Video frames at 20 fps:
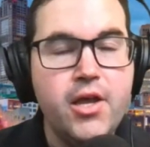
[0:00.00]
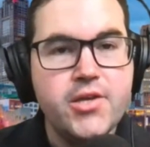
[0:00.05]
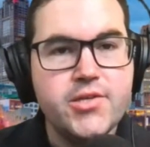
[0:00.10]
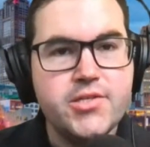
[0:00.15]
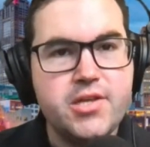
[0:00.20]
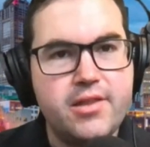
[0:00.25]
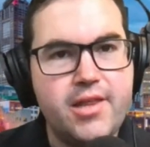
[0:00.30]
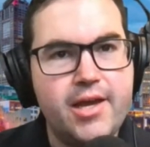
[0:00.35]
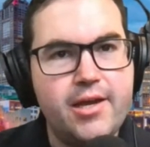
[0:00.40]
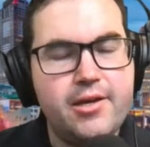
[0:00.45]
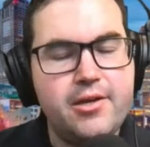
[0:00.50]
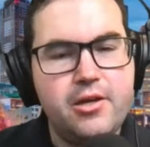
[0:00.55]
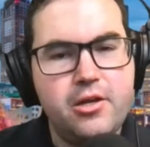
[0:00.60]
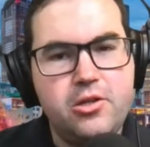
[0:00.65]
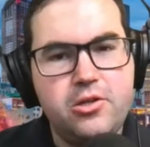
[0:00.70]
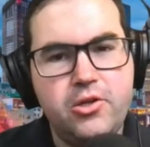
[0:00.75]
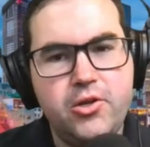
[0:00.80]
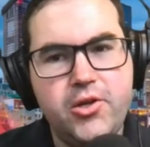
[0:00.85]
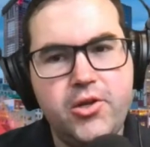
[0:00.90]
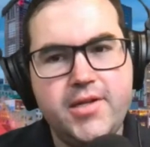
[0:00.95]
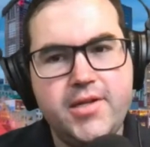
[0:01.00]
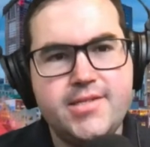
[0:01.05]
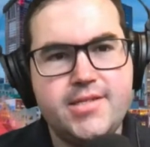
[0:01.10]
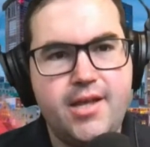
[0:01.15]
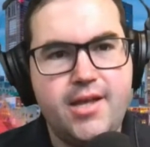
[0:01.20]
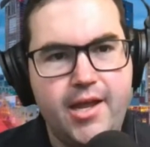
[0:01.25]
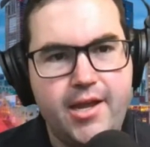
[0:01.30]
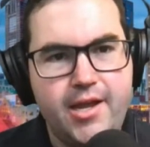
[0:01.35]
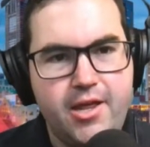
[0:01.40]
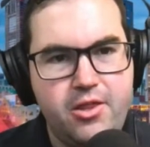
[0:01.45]
so that concludes
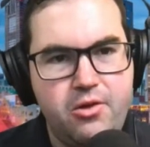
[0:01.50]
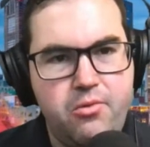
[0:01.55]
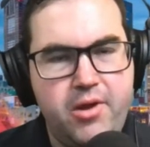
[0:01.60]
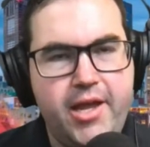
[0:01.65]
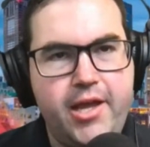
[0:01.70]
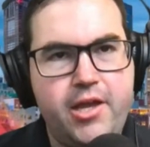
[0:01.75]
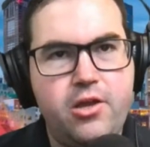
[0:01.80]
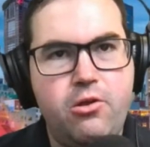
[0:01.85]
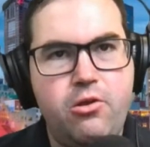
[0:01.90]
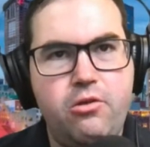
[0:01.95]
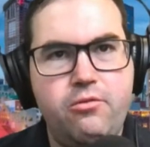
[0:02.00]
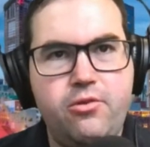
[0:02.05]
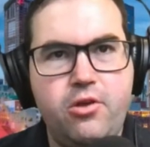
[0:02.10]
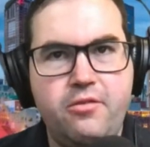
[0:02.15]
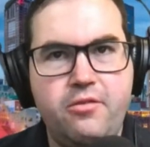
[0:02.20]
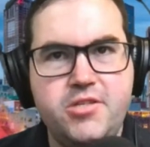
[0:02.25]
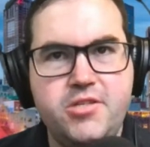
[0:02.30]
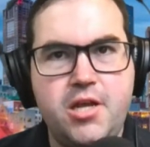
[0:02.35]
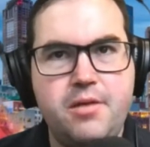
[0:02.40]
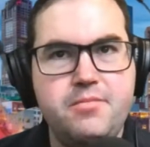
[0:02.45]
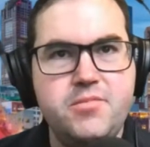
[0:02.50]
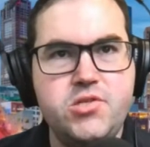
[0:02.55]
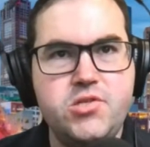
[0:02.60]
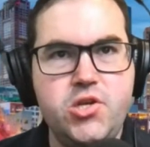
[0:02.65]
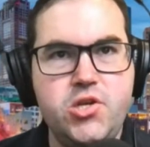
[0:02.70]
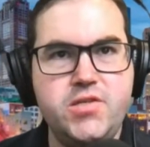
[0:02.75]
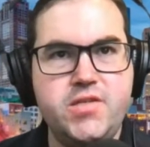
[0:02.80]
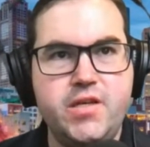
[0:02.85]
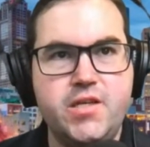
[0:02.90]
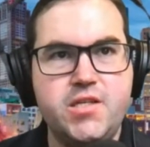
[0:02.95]
another week of, of Tim's
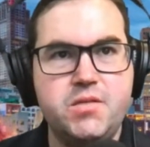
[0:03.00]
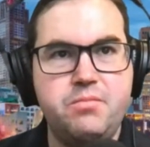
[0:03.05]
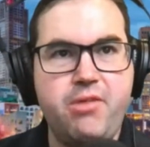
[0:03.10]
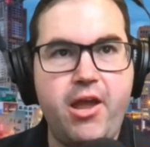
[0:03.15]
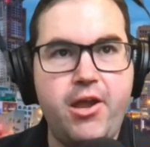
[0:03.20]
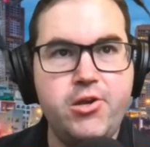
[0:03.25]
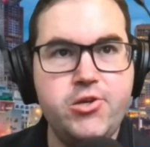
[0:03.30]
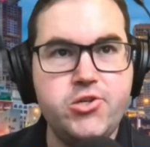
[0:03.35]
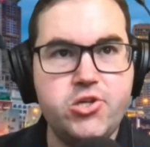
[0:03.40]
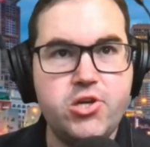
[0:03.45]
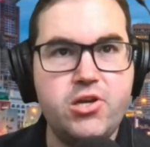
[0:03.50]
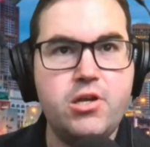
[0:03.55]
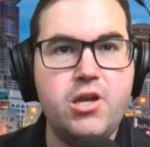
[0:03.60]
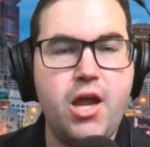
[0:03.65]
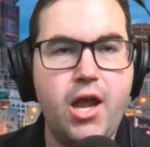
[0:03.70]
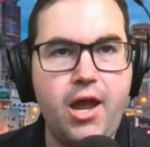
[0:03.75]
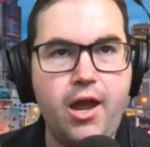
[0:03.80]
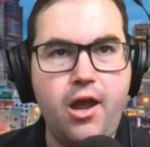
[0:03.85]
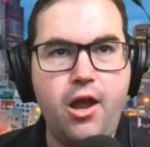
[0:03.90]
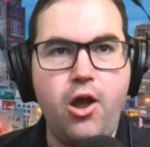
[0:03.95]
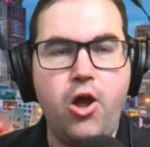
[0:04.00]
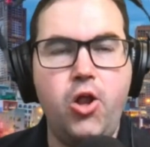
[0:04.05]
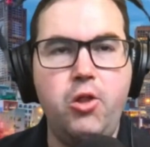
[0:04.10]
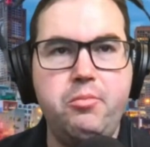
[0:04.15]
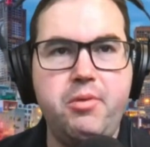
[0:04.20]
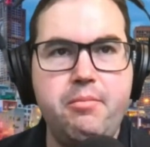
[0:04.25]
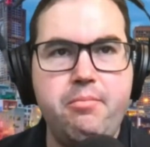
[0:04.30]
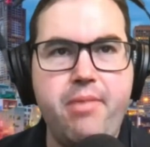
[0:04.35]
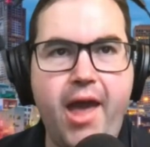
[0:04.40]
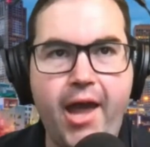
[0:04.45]
News Explosion. Uh, I'll
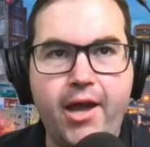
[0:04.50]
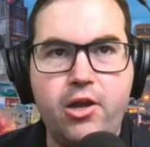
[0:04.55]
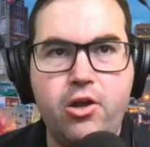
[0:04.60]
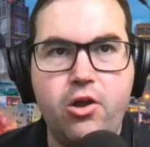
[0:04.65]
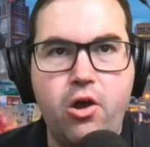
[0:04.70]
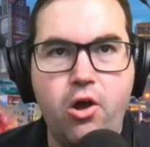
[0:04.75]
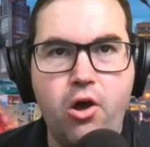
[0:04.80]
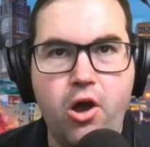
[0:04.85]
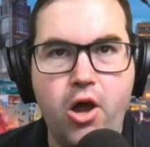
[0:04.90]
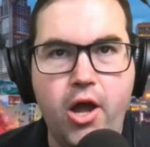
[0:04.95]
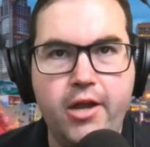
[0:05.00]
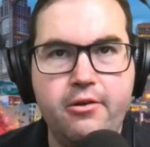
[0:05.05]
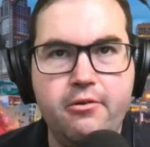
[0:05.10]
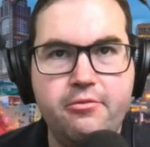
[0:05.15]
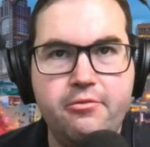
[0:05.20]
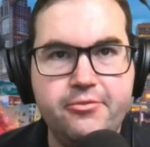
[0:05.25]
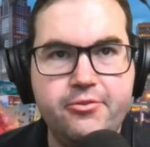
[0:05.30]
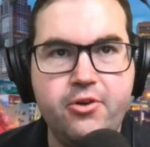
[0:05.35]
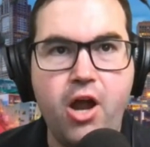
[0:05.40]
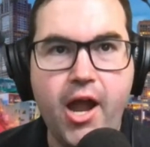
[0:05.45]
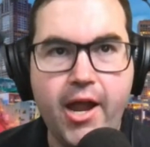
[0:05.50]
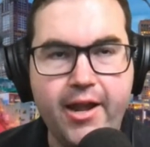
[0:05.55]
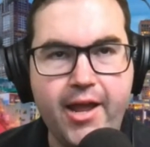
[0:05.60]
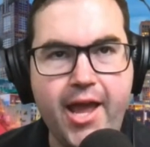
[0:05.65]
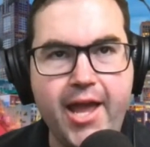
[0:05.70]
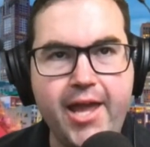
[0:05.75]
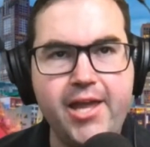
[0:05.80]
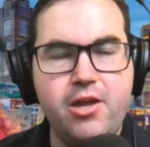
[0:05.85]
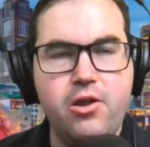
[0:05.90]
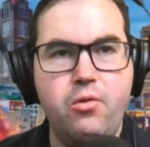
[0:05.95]
be back on
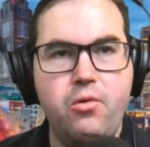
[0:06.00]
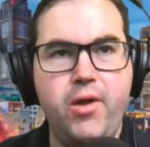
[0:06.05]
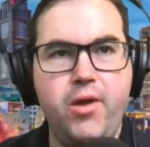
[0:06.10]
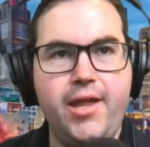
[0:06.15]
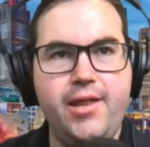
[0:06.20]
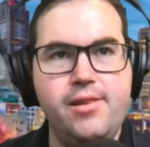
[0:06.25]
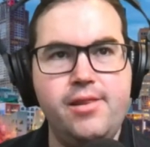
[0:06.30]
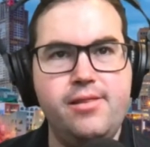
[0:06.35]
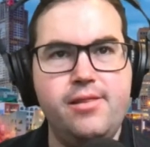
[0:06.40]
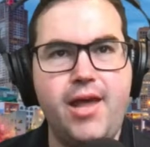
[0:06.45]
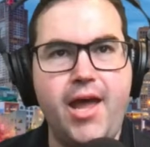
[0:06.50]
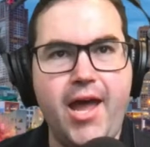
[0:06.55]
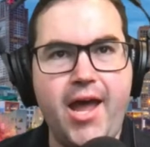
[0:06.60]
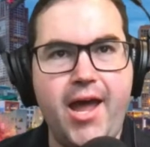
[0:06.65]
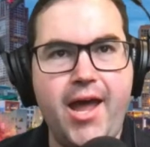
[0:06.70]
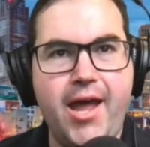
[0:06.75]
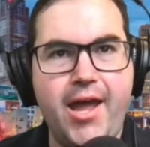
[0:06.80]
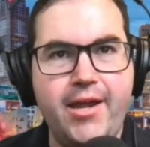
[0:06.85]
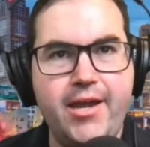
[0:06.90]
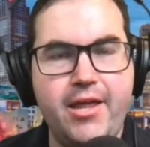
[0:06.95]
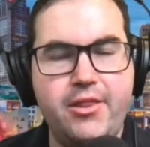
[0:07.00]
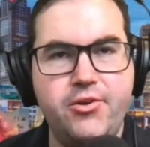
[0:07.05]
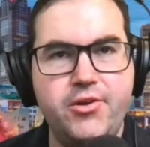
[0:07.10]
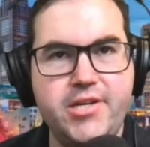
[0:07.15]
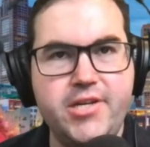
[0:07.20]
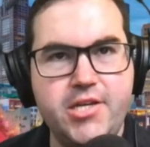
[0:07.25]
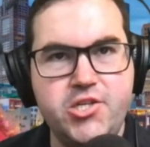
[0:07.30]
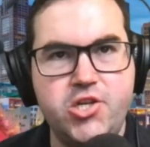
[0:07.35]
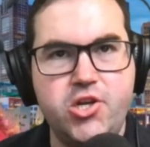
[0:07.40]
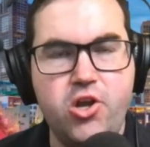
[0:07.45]
Friday with uh, another
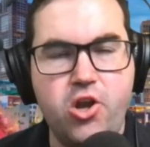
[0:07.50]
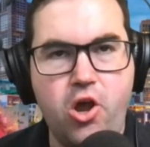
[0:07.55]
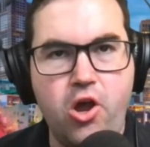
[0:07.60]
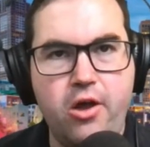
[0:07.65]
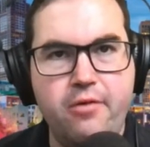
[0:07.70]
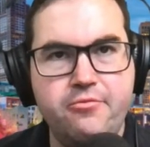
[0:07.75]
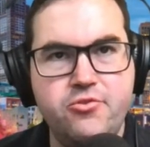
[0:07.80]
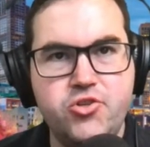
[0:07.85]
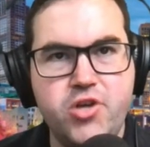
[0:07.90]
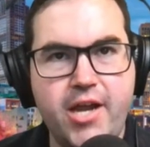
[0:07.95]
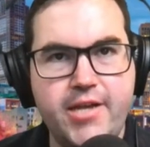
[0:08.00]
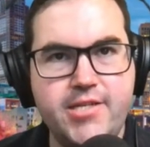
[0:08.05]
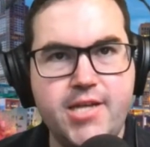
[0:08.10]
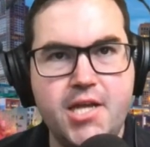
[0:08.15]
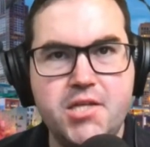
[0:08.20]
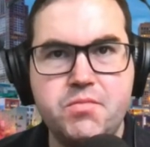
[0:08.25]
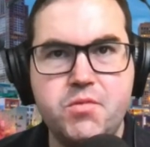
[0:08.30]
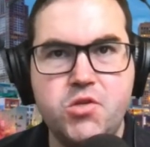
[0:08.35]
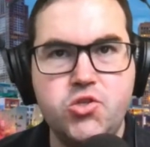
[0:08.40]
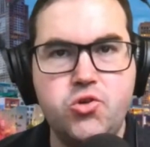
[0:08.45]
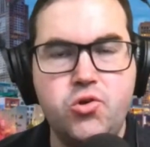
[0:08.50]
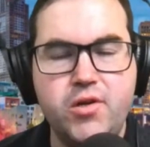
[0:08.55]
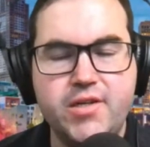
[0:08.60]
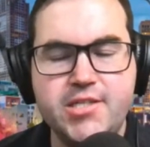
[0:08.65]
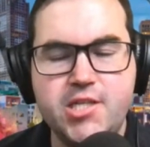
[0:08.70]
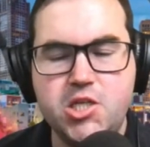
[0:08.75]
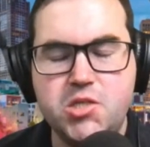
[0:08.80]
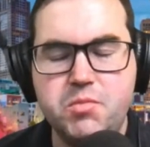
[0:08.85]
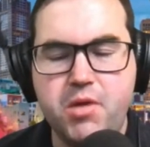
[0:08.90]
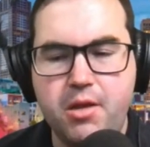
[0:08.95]
edition of Trad Tasman Talk,
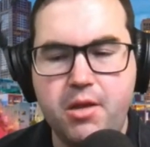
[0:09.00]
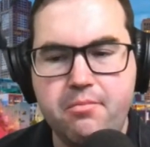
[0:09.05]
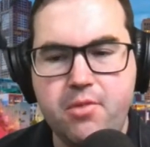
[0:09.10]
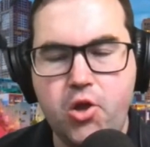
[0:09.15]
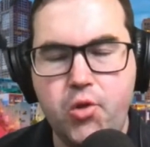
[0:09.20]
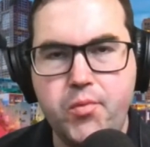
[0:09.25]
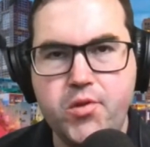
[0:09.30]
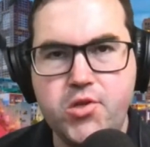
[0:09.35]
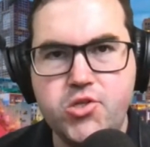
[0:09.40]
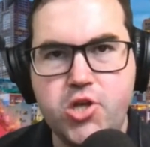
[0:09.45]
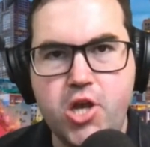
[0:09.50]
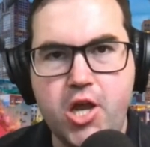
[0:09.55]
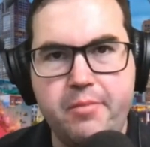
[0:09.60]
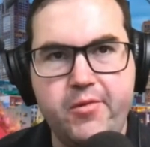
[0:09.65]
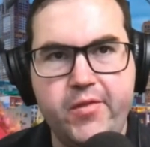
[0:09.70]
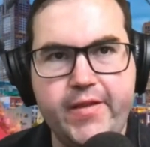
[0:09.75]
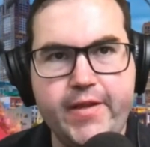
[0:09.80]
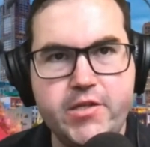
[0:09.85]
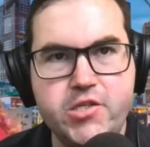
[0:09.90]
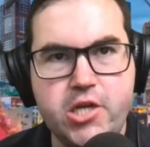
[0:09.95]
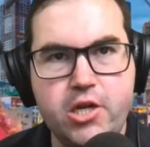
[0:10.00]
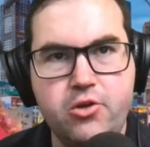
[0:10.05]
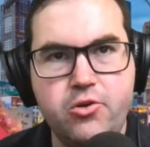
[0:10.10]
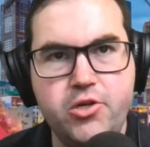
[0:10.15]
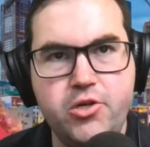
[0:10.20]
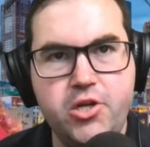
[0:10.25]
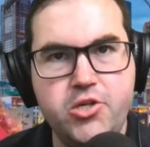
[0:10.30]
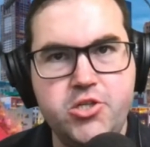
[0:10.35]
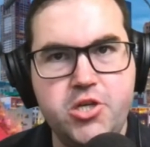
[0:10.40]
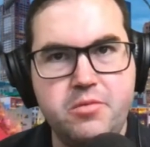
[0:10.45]
6 p.m. Melbourne time on the
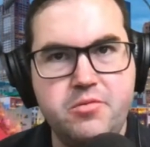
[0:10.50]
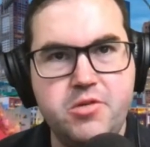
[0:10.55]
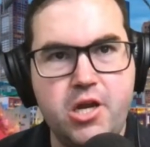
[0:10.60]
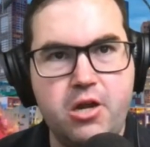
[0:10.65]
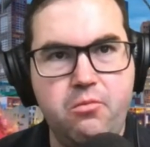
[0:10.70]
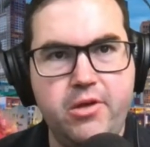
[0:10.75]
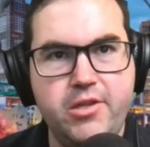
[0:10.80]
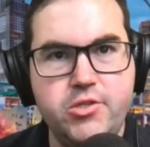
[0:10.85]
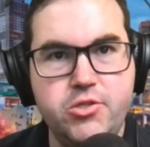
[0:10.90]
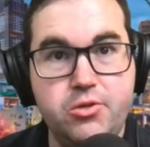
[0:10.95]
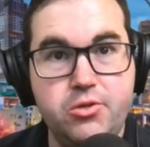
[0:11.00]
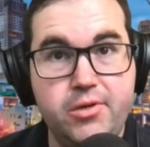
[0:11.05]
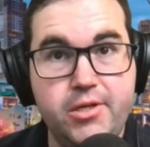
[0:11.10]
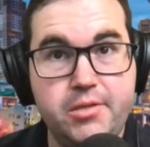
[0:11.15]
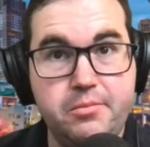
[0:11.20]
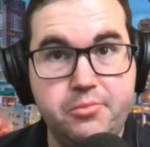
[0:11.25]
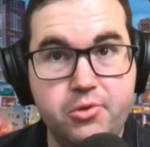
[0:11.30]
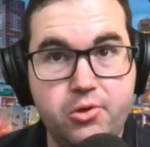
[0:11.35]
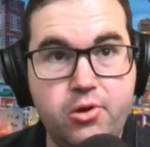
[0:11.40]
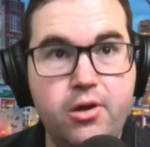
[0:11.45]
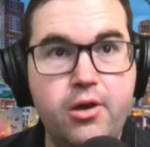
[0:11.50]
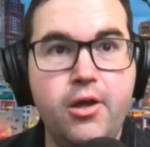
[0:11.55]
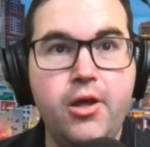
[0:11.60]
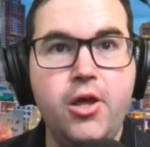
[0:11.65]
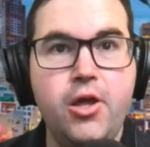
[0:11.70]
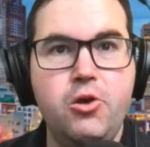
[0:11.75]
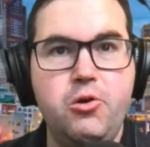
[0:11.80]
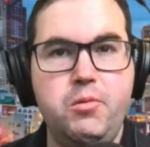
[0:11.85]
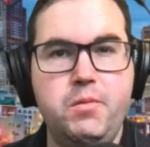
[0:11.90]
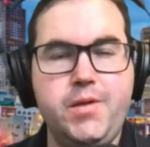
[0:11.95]
Unshackled YouTube channel with Dewey DeBoer.
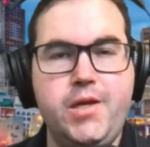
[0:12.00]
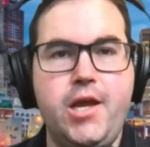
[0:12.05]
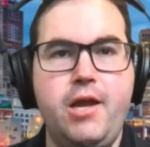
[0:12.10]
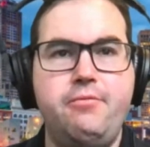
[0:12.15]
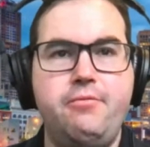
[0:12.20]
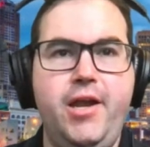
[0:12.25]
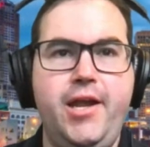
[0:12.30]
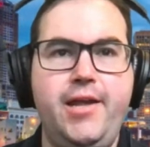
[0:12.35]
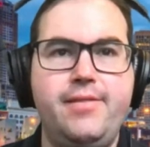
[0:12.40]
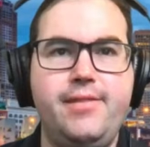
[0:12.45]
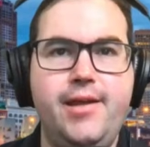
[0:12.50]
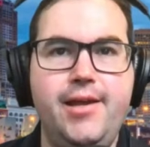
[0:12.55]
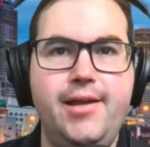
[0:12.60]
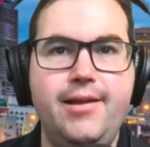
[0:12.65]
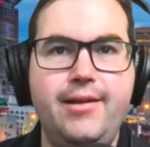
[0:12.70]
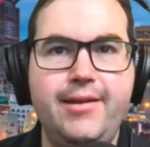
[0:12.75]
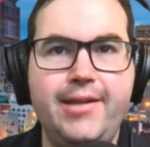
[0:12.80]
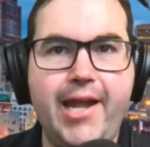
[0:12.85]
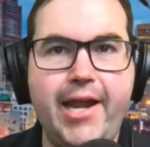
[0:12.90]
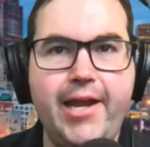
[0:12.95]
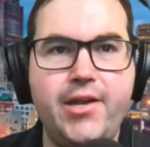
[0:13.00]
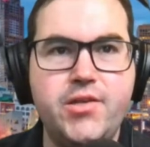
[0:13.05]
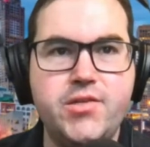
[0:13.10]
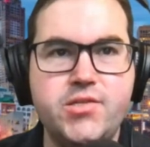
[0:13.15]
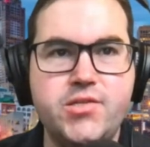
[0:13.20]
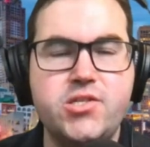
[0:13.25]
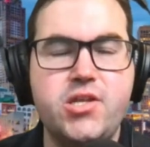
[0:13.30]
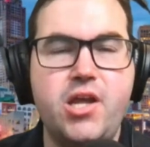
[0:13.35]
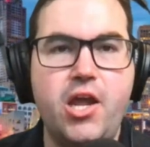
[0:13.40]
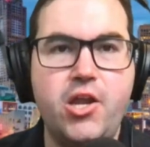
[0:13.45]
We'll be covering the
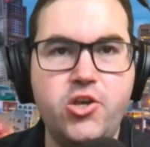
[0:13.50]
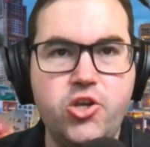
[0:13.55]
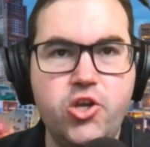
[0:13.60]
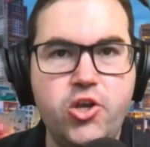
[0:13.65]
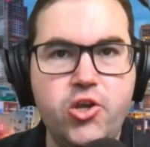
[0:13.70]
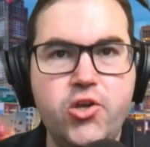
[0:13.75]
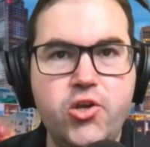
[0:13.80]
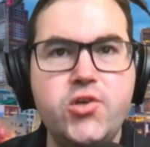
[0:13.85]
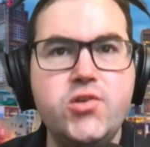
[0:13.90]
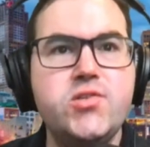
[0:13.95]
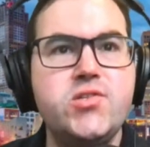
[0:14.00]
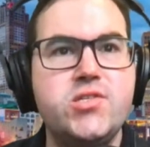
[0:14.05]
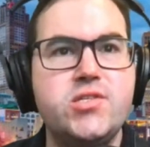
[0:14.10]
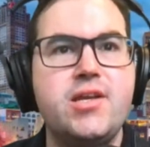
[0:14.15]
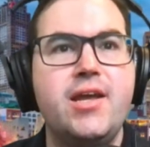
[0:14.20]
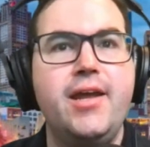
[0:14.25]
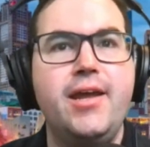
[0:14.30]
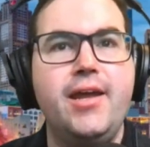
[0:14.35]
latest news